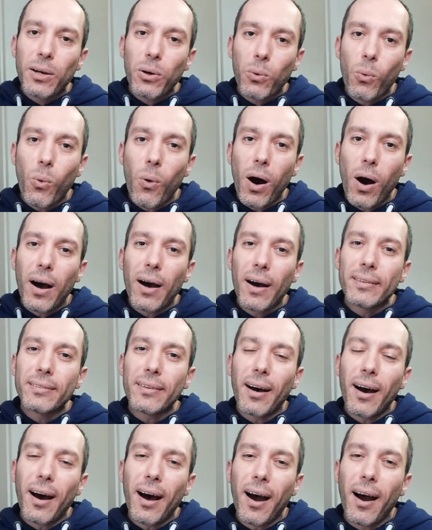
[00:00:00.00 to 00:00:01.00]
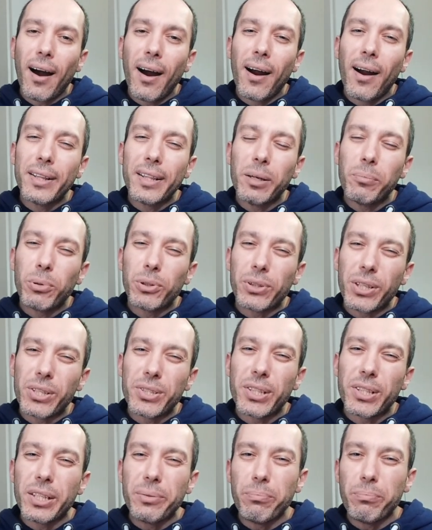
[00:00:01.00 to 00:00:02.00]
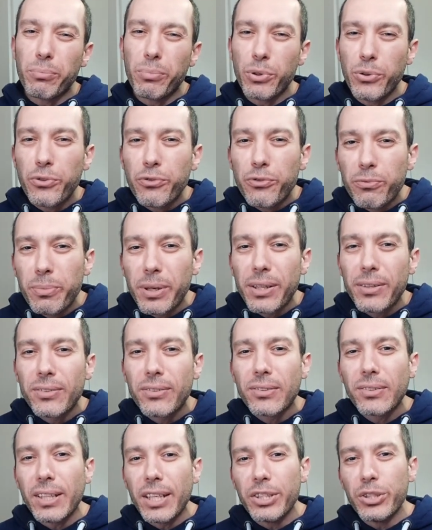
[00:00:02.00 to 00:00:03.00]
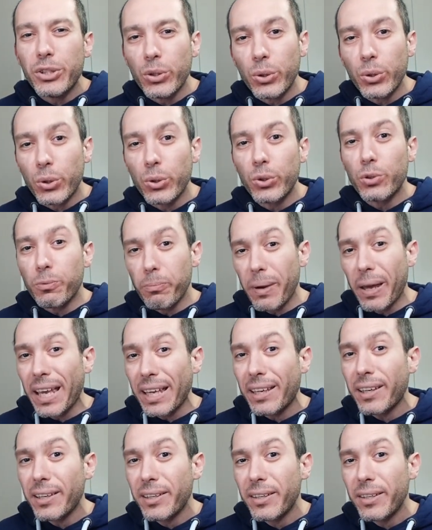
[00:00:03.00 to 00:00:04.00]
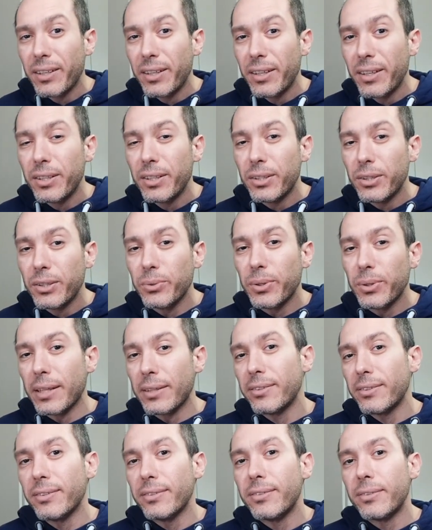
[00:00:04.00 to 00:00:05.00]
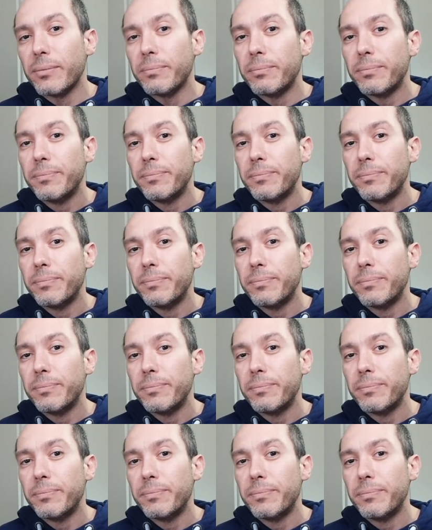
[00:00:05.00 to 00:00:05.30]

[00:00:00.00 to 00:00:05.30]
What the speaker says: what are the potential improvements that you could make to that system.